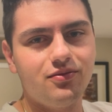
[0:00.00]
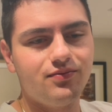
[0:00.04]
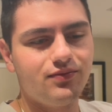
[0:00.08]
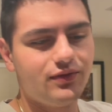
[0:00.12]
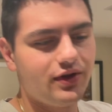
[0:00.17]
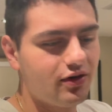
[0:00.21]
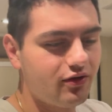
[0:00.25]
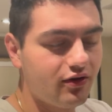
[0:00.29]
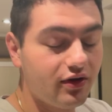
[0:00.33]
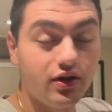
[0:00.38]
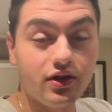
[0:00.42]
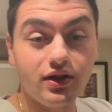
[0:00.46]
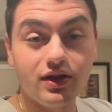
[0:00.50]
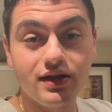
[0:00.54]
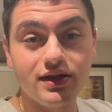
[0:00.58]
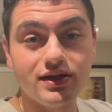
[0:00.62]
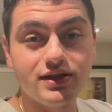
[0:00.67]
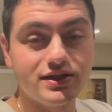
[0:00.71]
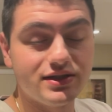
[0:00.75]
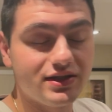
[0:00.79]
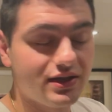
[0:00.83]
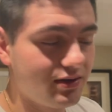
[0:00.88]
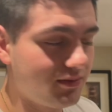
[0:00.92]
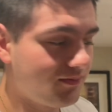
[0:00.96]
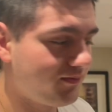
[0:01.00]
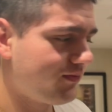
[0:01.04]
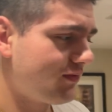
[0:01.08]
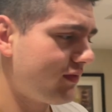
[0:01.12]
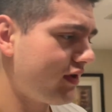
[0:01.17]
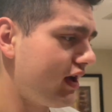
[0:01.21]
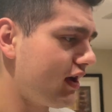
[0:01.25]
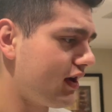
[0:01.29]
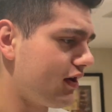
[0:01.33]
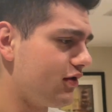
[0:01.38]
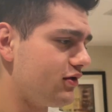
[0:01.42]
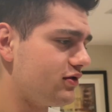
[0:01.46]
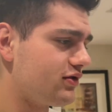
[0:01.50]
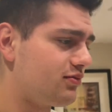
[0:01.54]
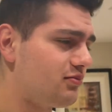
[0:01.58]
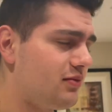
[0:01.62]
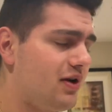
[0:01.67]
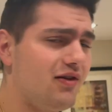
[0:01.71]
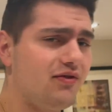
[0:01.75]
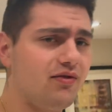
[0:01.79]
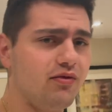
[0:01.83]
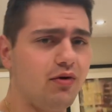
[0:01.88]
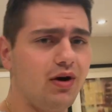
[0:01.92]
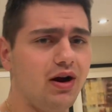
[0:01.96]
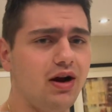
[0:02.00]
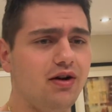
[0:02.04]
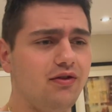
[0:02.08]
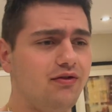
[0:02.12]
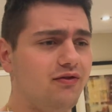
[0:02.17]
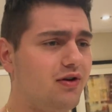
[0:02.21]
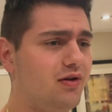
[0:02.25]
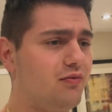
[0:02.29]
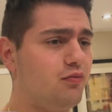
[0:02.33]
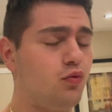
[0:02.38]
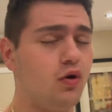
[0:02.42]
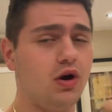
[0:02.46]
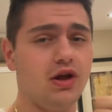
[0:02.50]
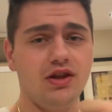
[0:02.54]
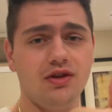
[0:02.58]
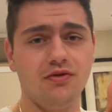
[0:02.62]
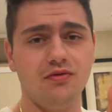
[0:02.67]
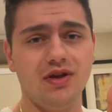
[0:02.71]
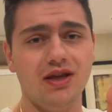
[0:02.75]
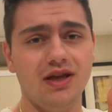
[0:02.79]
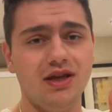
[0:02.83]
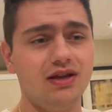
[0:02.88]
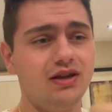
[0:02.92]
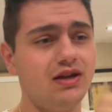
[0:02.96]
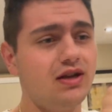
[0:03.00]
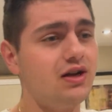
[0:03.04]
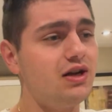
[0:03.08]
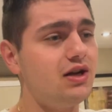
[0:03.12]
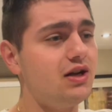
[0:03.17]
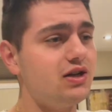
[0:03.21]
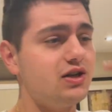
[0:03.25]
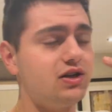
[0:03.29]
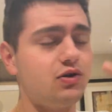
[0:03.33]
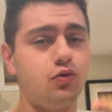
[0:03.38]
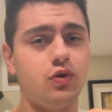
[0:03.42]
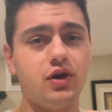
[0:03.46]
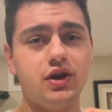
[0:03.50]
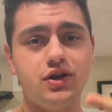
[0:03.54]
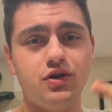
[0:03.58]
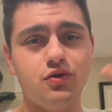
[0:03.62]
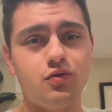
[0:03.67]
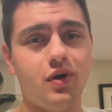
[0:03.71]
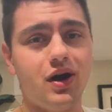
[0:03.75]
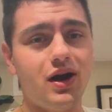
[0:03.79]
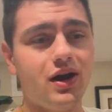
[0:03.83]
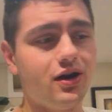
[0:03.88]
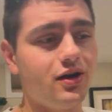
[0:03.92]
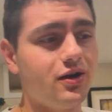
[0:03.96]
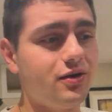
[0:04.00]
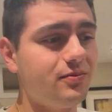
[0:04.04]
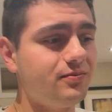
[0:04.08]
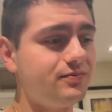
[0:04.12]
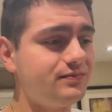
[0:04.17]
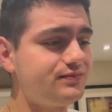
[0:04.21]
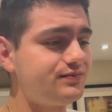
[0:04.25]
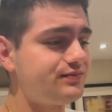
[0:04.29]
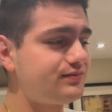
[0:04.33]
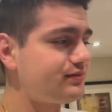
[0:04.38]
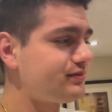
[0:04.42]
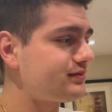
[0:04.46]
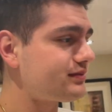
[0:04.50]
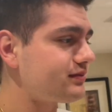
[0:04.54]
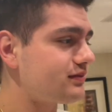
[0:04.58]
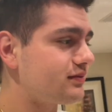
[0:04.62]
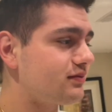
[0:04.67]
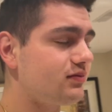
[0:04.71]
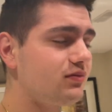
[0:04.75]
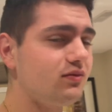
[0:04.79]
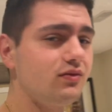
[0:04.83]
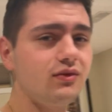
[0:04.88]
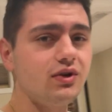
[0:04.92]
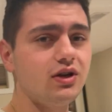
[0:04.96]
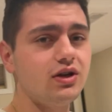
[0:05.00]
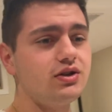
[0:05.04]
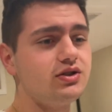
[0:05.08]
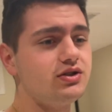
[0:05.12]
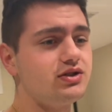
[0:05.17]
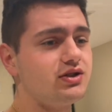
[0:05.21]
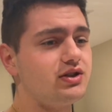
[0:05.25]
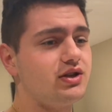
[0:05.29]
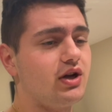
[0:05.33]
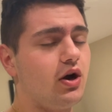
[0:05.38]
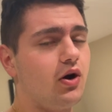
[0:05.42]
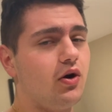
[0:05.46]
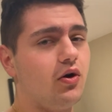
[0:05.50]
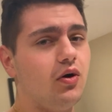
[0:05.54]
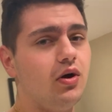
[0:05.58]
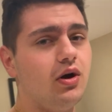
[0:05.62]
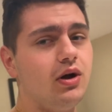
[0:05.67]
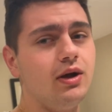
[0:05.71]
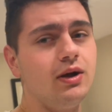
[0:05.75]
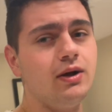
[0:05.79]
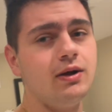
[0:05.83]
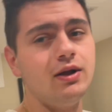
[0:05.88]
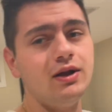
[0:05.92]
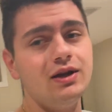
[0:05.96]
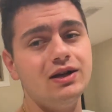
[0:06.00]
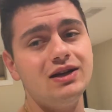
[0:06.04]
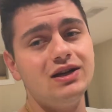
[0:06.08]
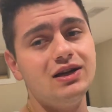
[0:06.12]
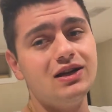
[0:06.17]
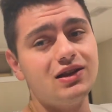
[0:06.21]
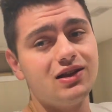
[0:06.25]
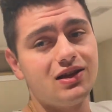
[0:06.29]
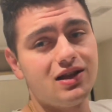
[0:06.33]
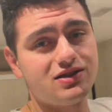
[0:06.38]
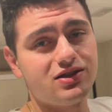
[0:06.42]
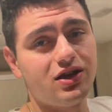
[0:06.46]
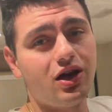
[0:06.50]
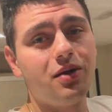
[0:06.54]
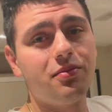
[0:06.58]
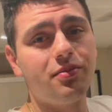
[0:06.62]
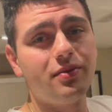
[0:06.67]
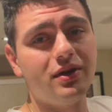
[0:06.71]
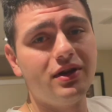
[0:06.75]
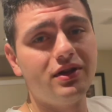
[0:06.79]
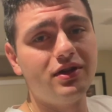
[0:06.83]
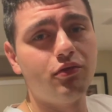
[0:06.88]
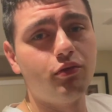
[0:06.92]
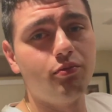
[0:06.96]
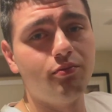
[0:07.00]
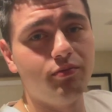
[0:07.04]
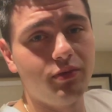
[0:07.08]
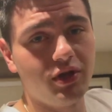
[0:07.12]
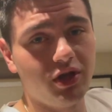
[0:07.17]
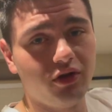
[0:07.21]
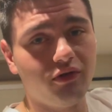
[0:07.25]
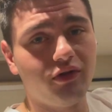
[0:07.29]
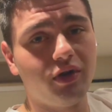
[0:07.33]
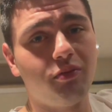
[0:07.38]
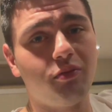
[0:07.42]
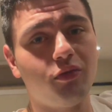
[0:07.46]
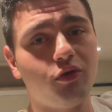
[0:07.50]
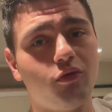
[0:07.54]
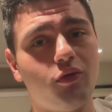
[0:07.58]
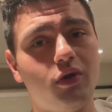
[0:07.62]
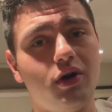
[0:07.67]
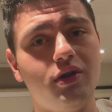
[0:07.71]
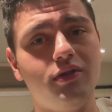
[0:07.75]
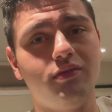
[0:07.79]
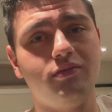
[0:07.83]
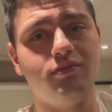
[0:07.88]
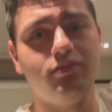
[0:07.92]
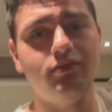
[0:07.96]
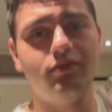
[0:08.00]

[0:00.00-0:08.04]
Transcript: It really is. It goes from everywhere, from what you eat to what you wear. So let's hop into meal number one.